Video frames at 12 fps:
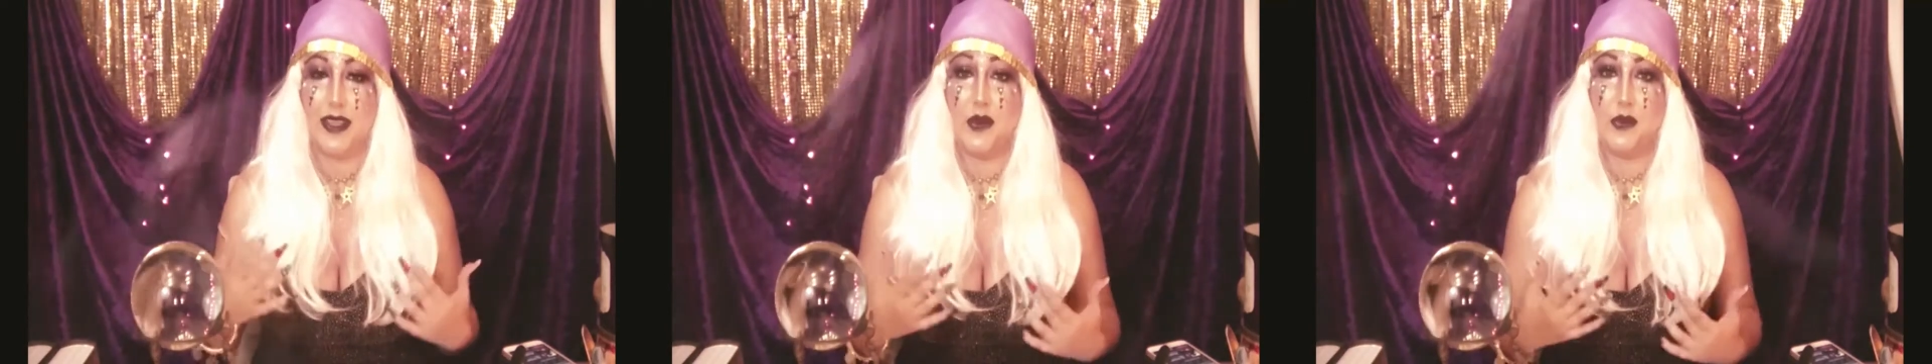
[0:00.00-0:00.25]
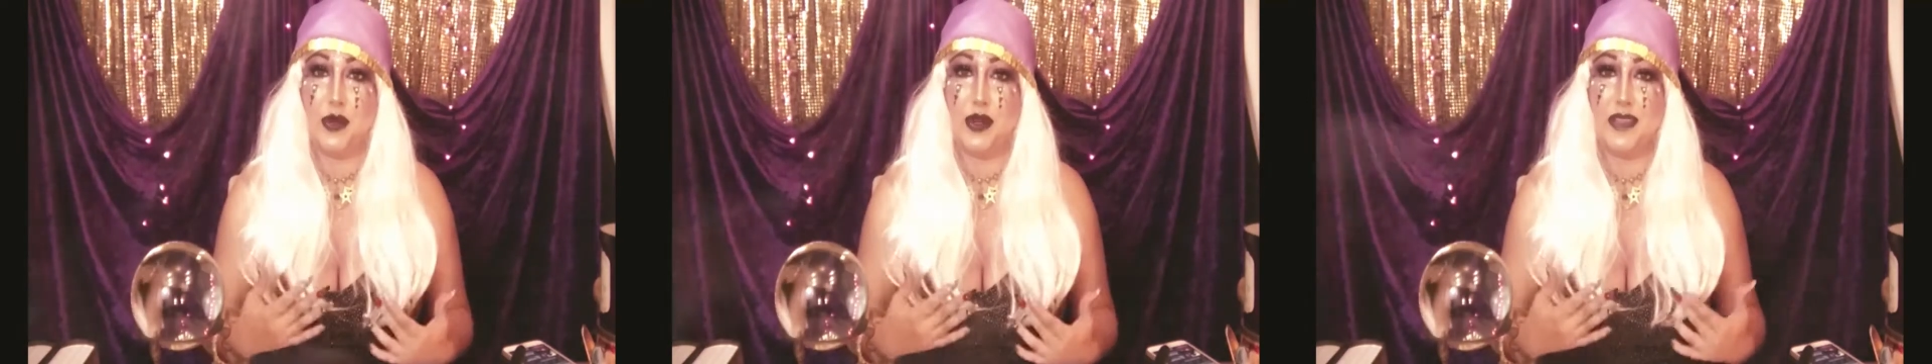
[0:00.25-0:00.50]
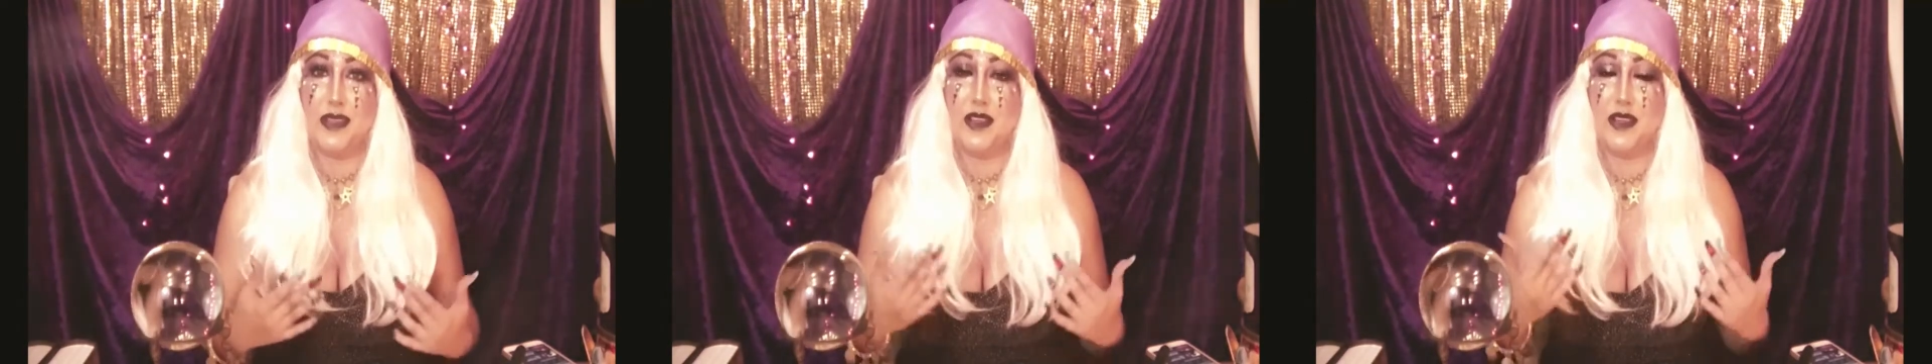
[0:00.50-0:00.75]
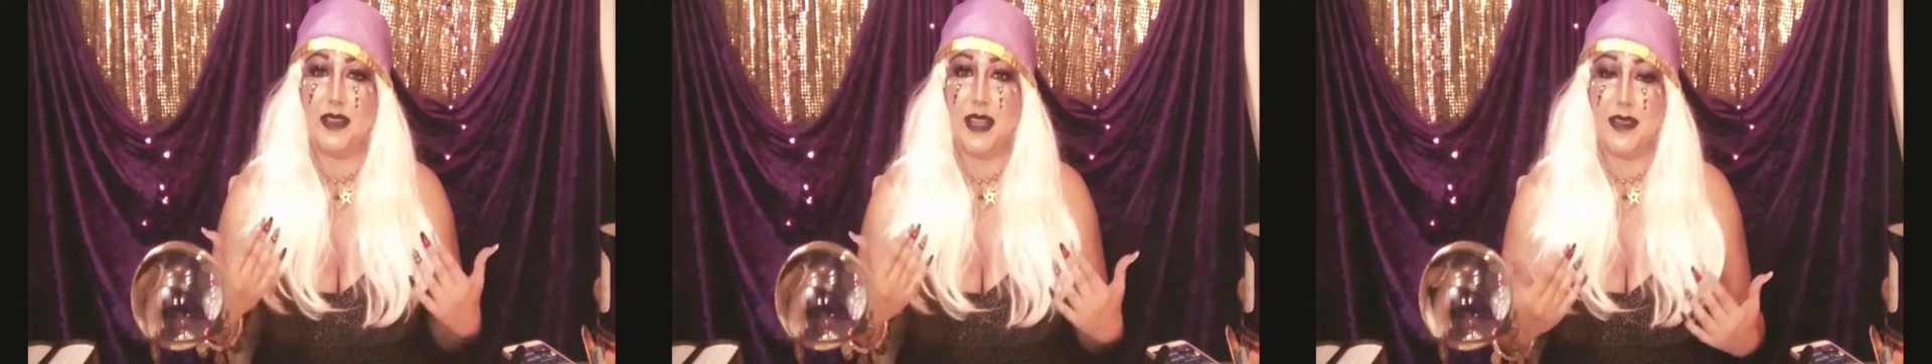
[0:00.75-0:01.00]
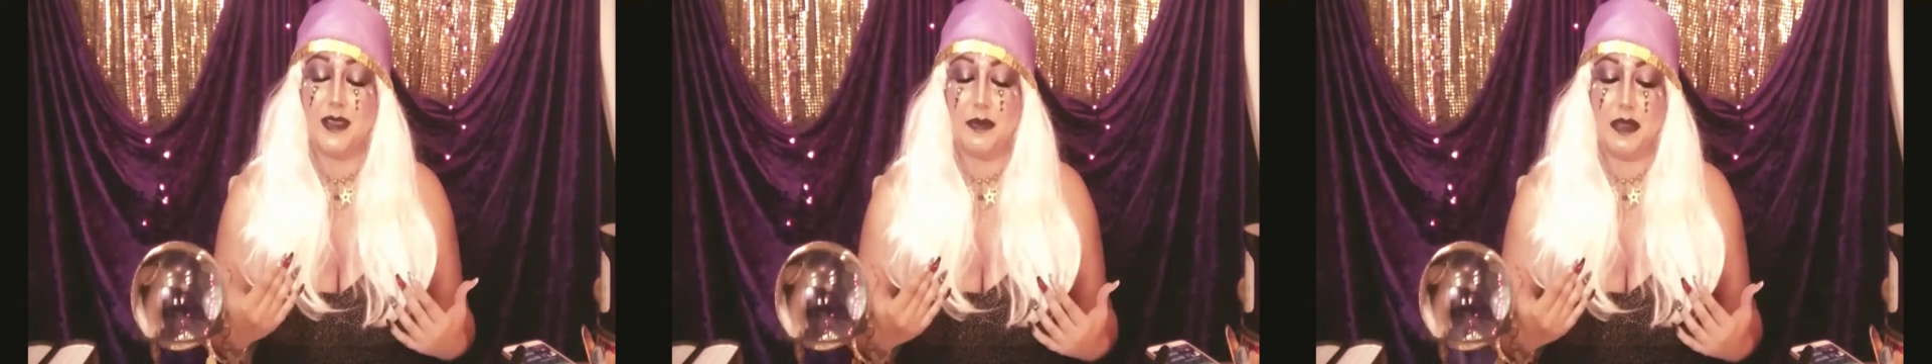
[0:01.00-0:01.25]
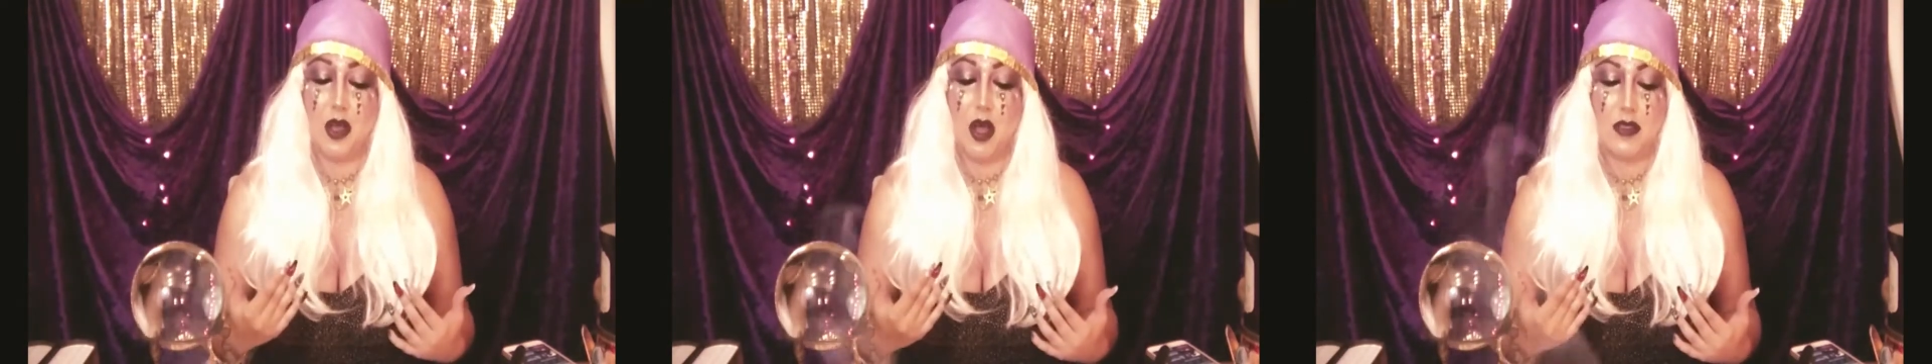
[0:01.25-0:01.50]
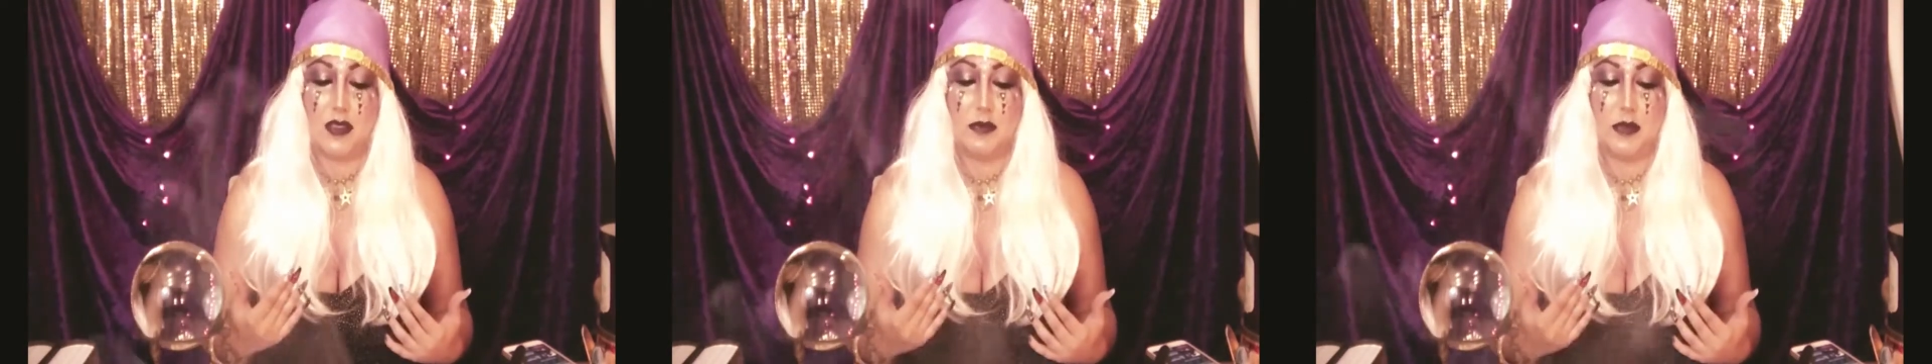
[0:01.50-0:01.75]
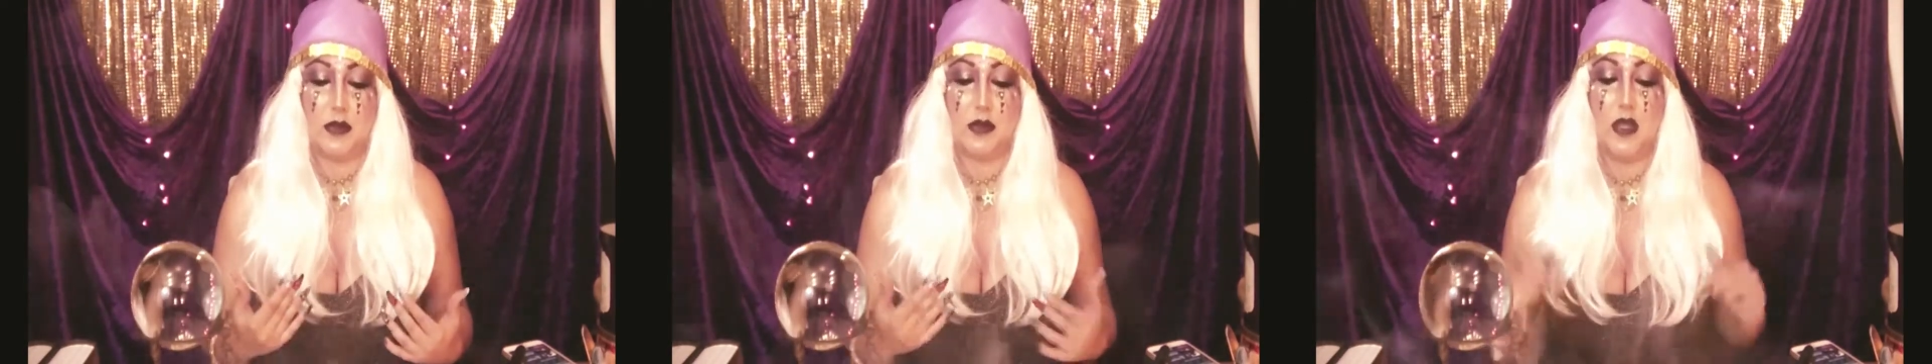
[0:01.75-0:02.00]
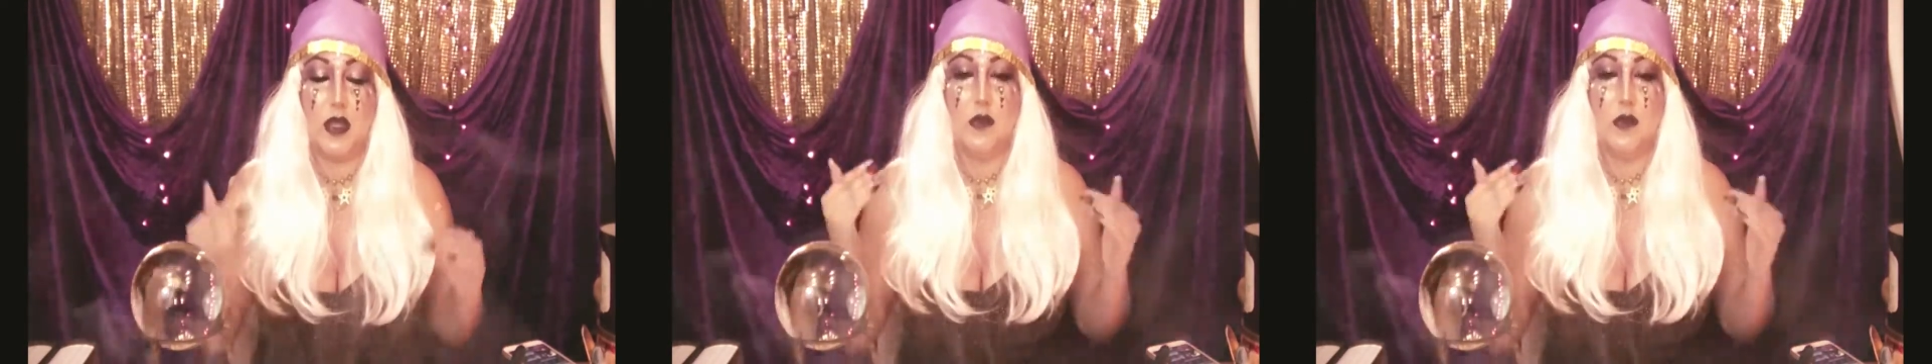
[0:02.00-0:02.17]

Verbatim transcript: get worse and you're going to end up in the hospital.